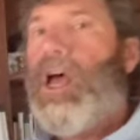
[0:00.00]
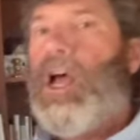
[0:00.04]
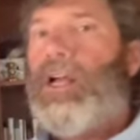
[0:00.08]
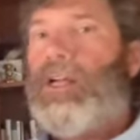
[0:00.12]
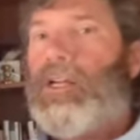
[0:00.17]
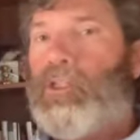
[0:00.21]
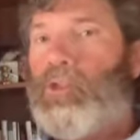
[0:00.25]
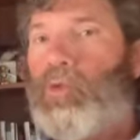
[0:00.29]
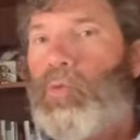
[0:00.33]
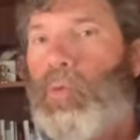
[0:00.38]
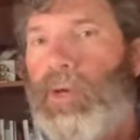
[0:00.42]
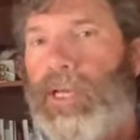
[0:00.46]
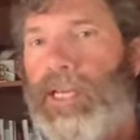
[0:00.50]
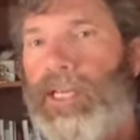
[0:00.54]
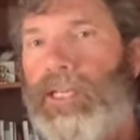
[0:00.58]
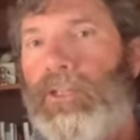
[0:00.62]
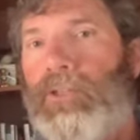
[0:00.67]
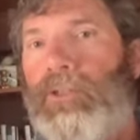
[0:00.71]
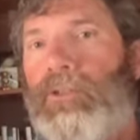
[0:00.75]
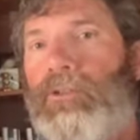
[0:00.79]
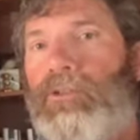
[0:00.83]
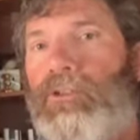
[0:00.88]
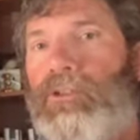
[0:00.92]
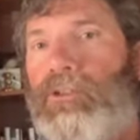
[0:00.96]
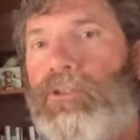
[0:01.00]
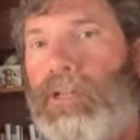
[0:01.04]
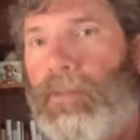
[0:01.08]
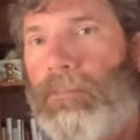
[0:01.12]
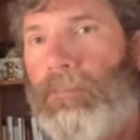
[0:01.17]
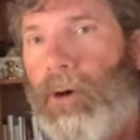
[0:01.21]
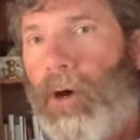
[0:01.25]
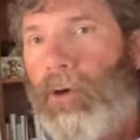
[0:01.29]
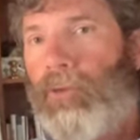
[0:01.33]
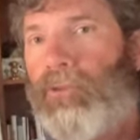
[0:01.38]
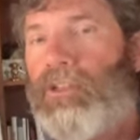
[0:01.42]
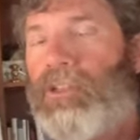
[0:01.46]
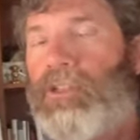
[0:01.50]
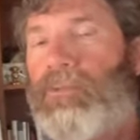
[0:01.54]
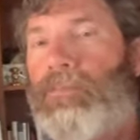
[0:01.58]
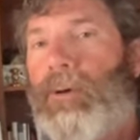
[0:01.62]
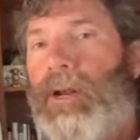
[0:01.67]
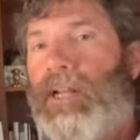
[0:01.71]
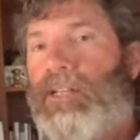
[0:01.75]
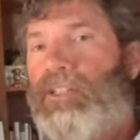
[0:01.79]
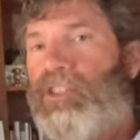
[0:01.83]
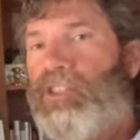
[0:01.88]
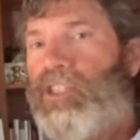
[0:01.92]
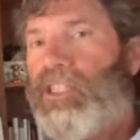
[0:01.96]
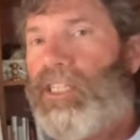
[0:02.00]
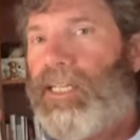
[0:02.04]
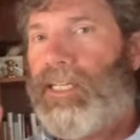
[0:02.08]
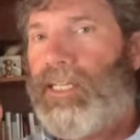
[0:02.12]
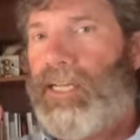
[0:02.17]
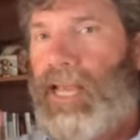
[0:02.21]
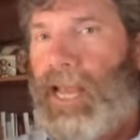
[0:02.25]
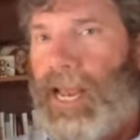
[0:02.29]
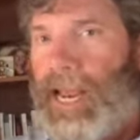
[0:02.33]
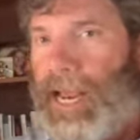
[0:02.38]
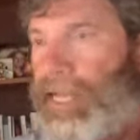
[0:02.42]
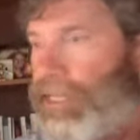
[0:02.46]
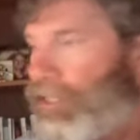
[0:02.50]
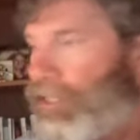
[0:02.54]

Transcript: because we use both a spreadsheet and